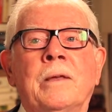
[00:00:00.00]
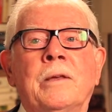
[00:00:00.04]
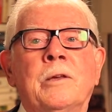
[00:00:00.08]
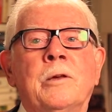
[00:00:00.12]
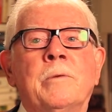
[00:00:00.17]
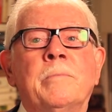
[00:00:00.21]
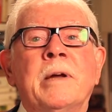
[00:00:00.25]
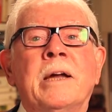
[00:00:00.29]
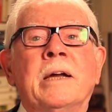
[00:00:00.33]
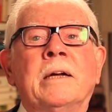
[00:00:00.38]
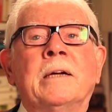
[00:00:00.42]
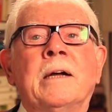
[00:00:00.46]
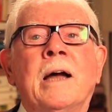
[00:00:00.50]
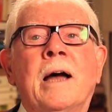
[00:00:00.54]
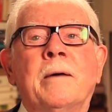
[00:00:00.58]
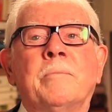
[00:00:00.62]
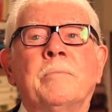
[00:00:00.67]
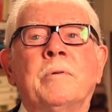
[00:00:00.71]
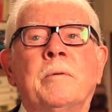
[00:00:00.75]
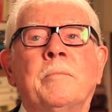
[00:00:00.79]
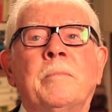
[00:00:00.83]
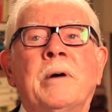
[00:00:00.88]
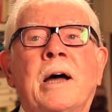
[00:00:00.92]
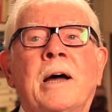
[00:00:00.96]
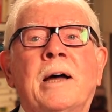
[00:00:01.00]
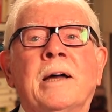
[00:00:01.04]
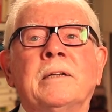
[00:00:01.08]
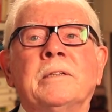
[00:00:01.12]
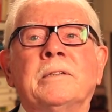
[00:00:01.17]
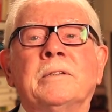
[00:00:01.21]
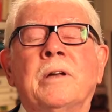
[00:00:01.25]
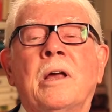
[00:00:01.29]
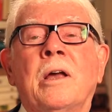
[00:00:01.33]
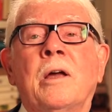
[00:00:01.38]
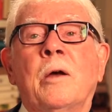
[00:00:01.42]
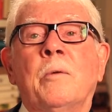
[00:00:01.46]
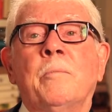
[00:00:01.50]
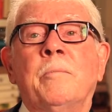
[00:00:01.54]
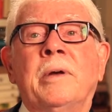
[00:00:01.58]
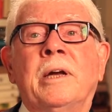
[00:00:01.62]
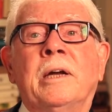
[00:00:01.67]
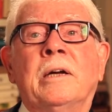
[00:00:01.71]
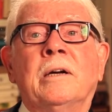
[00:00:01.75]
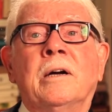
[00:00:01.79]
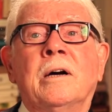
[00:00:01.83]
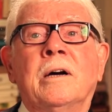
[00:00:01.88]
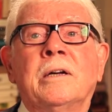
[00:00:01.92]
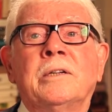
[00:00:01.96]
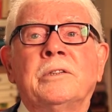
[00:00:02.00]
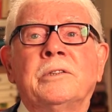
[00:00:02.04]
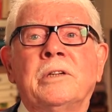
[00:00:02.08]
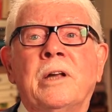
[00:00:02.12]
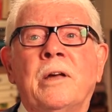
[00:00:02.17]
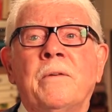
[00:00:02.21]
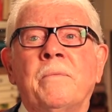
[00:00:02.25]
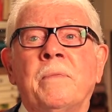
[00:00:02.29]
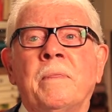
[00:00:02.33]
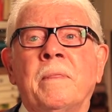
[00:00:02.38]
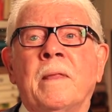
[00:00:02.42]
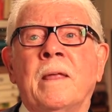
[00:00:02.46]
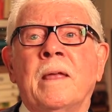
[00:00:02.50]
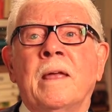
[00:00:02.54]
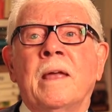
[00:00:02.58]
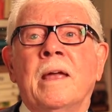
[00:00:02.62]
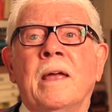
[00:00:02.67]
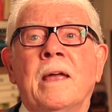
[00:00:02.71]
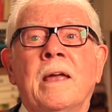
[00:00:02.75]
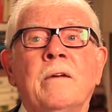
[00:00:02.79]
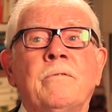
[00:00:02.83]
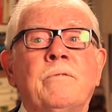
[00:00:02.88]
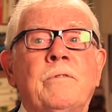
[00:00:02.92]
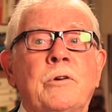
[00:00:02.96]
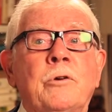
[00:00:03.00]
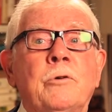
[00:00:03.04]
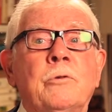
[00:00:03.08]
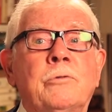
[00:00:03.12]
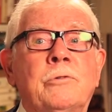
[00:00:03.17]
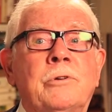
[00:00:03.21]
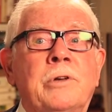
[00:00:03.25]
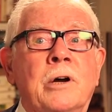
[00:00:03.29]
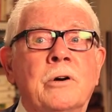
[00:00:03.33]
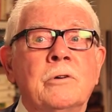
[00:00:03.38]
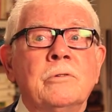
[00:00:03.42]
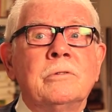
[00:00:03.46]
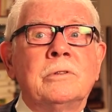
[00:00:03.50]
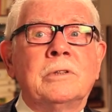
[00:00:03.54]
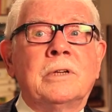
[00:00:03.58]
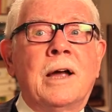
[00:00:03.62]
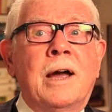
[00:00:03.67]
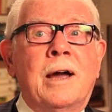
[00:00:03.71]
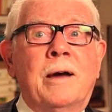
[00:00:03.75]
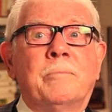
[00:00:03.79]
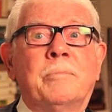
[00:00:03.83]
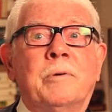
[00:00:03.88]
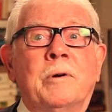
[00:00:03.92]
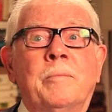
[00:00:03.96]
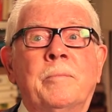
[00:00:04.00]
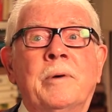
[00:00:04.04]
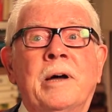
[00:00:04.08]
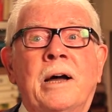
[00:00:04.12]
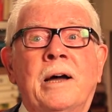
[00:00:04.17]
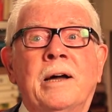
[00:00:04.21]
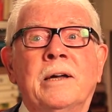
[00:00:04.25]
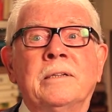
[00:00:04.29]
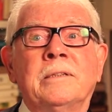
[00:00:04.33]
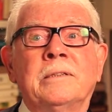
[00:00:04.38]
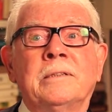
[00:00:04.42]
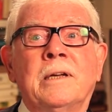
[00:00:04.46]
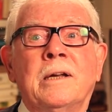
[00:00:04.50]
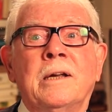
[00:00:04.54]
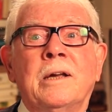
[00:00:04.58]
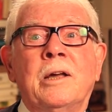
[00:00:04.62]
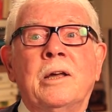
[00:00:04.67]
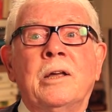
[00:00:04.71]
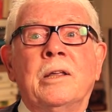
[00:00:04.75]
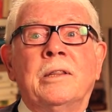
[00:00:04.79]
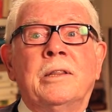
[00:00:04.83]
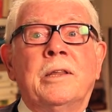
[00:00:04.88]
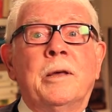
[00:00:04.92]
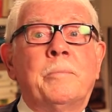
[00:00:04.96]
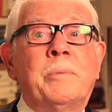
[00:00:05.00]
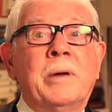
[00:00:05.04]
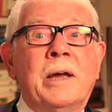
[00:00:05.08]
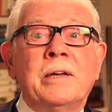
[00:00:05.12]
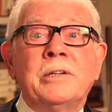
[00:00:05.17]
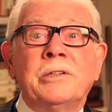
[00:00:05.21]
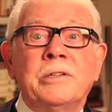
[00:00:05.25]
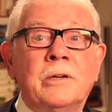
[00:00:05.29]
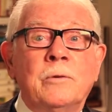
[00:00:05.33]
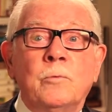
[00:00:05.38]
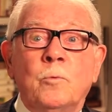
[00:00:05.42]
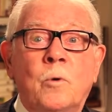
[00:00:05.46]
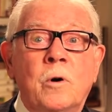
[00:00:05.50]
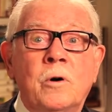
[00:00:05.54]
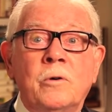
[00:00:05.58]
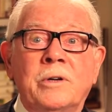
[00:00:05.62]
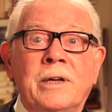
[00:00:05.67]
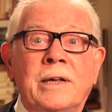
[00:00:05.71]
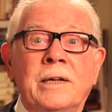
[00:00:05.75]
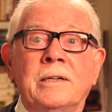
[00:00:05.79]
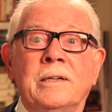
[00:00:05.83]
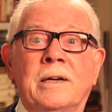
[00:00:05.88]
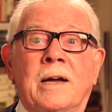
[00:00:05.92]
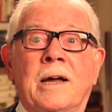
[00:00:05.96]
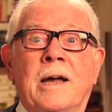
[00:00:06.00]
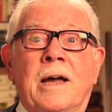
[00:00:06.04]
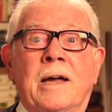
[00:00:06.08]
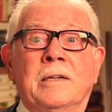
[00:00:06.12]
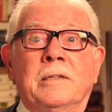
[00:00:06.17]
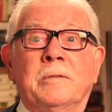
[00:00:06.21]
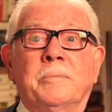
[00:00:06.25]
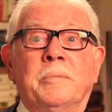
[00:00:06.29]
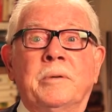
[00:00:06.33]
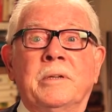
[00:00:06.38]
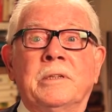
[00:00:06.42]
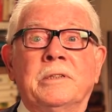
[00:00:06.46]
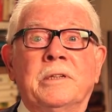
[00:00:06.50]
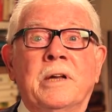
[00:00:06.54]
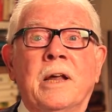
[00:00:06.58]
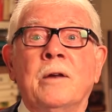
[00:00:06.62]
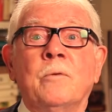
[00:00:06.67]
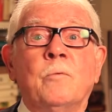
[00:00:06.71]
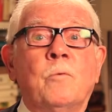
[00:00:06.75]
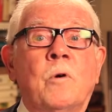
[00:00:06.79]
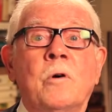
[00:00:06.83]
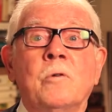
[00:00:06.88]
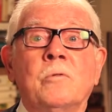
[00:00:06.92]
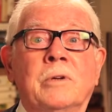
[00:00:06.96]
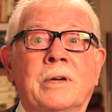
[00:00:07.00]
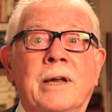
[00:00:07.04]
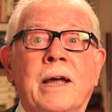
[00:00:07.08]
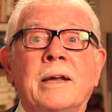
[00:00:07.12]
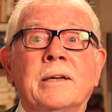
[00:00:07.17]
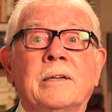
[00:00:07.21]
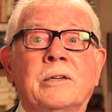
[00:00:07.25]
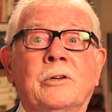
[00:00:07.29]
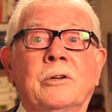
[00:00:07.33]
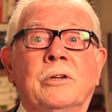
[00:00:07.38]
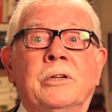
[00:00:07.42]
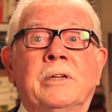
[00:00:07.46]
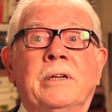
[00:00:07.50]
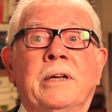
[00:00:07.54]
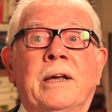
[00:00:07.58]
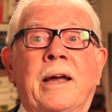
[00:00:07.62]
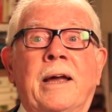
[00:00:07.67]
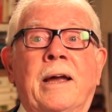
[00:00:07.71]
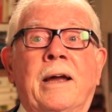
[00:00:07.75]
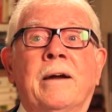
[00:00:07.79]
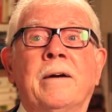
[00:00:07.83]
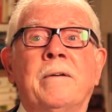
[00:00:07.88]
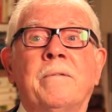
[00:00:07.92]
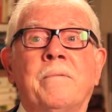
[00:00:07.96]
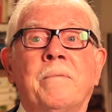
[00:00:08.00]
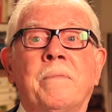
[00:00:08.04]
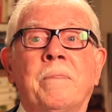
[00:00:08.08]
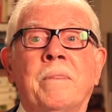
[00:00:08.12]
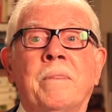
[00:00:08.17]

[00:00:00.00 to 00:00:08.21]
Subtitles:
You may compromise because if you don't compromise, the patient won't enter hospice and won't get good care.